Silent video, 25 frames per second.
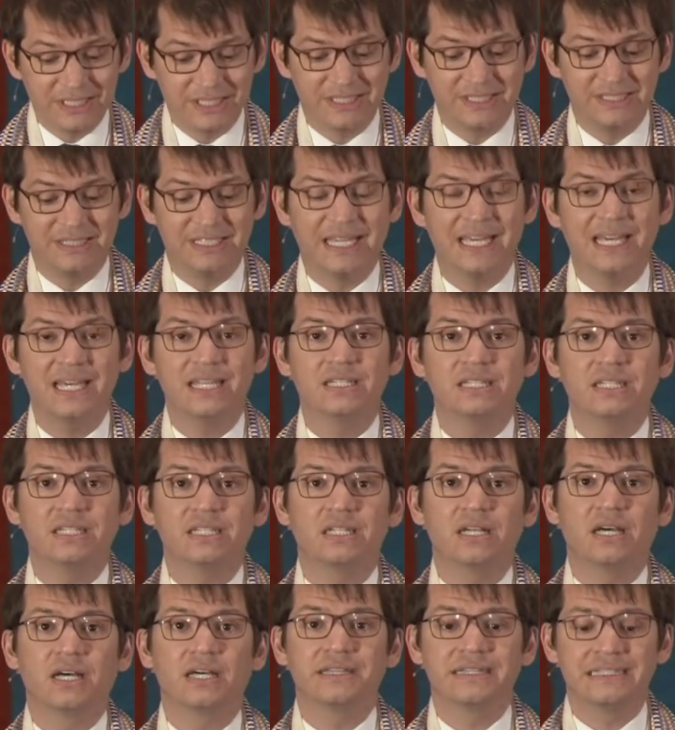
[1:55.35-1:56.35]

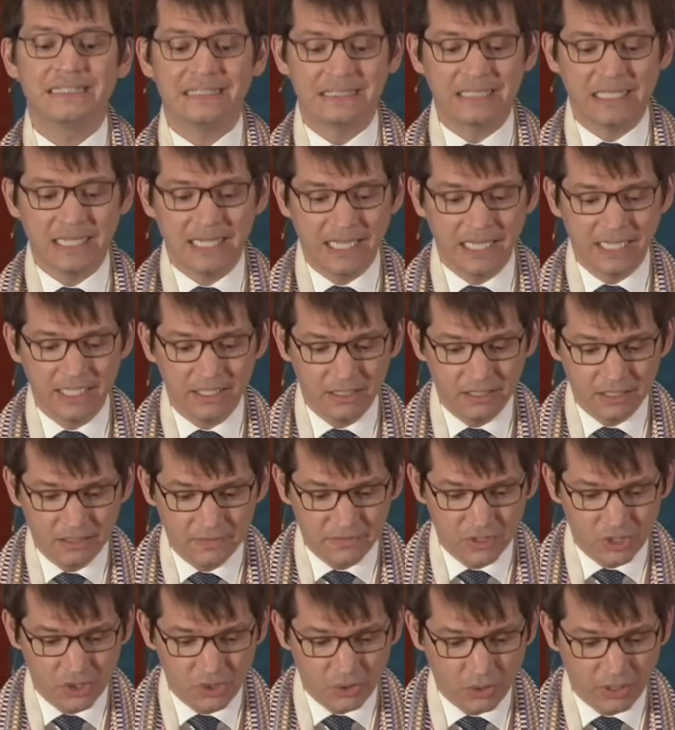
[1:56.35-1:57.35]
standing on the side of
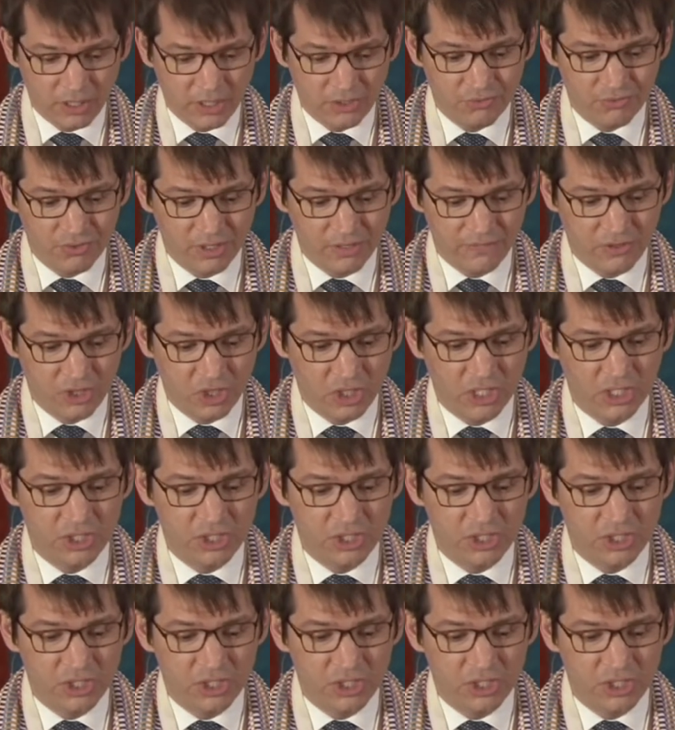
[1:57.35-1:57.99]
the Jordan River,